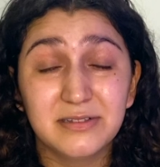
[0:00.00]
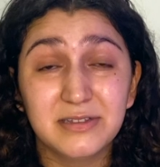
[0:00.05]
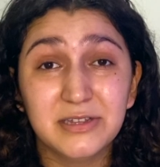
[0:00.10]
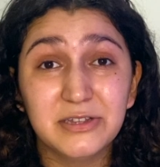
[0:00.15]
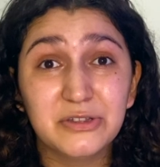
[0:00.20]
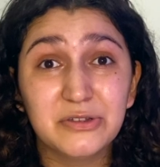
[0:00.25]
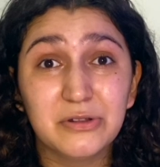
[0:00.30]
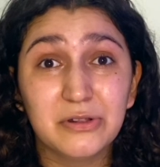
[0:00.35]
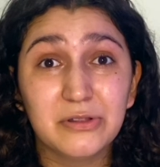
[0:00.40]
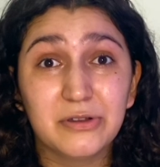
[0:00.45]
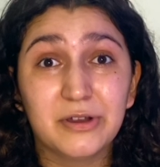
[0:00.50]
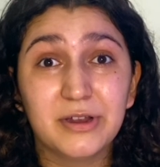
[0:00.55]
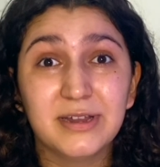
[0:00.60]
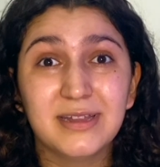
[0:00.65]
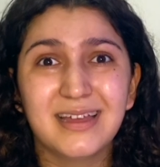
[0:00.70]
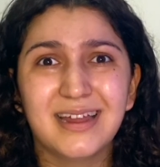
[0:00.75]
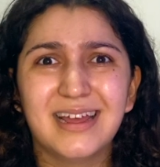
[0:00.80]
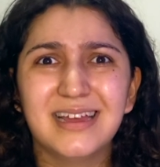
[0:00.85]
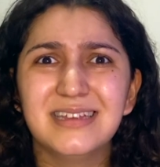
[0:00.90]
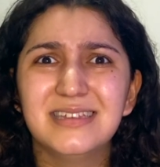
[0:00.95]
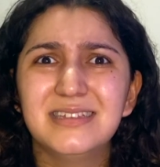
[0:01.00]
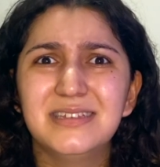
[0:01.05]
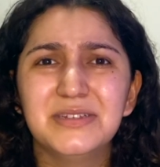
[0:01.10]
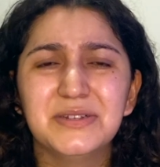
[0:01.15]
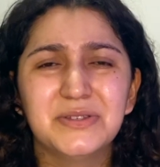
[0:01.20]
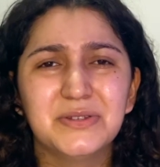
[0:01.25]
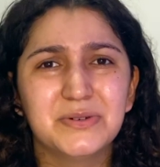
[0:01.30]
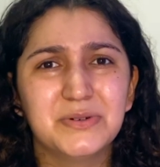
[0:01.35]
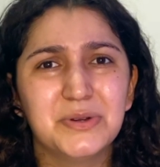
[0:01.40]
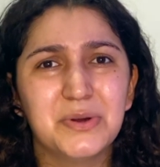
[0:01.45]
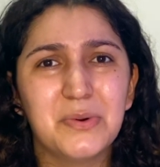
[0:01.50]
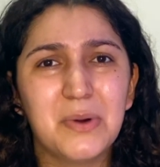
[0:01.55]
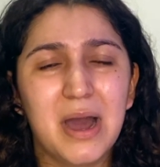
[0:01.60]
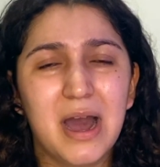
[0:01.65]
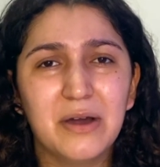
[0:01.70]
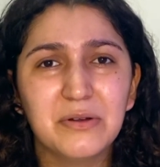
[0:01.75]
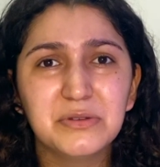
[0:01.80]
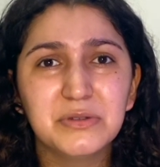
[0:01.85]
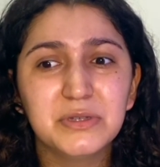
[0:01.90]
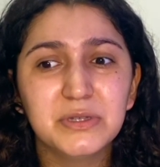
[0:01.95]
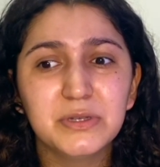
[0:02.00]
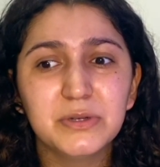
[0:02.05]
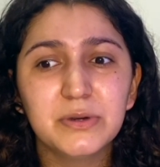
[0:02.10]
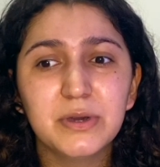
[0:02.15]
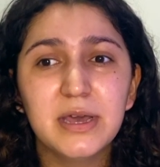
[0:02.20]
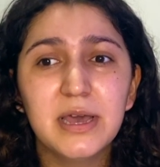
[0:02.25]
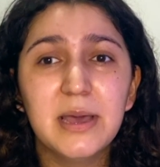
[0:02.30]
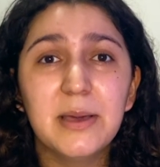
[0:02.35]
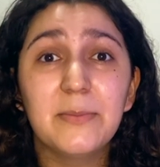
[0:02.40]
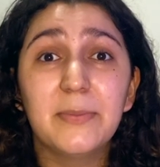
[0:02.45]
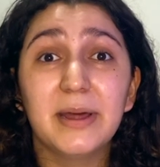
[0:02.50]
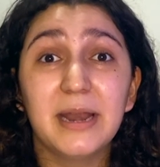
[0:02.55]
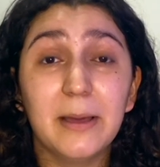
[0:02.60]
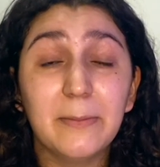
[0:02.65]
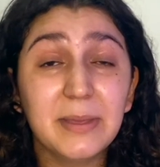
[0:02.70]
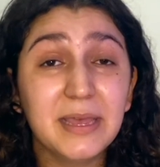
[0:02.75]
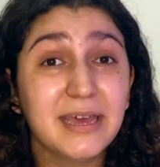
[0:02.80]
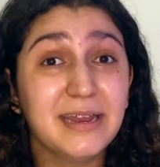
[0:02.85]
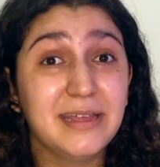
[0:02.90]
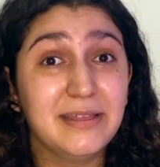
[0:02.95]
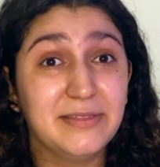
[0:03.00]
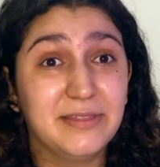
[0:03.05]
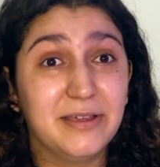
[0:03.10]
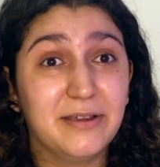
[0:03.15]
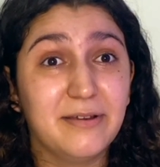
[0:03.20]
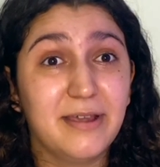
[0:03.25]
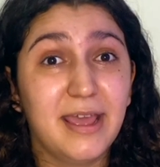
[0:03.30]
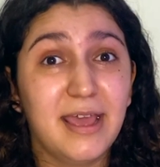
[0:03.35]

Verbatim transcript: need to learn, that I still don't know how to do, but I'm getting there.